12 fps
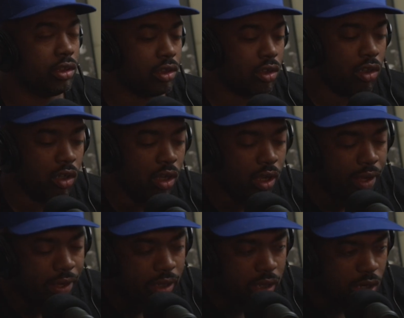sir.
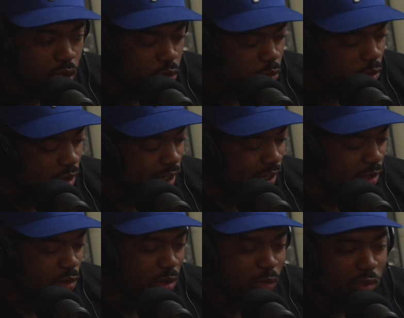Coach, what, I
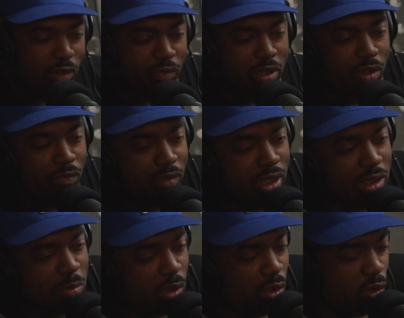don't want to ruffle no
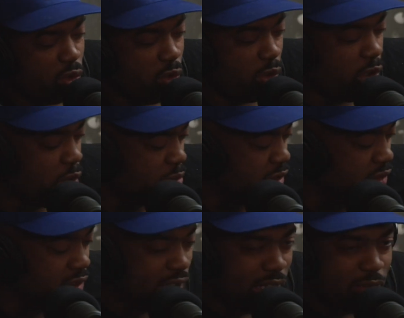feathers, but who would
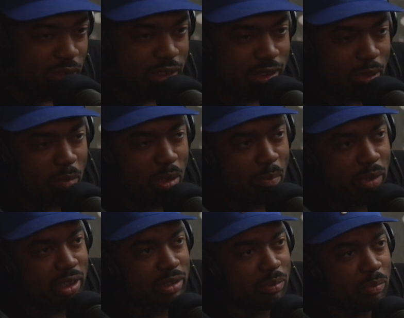you say was some of the
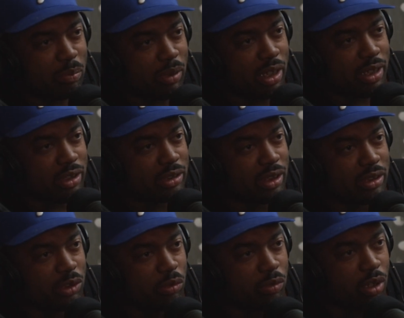best players
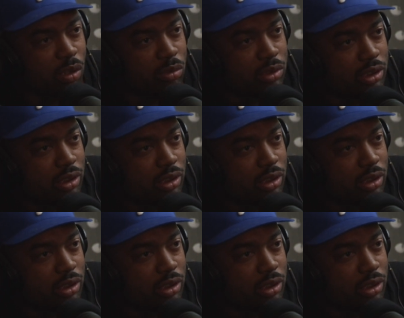that you coach?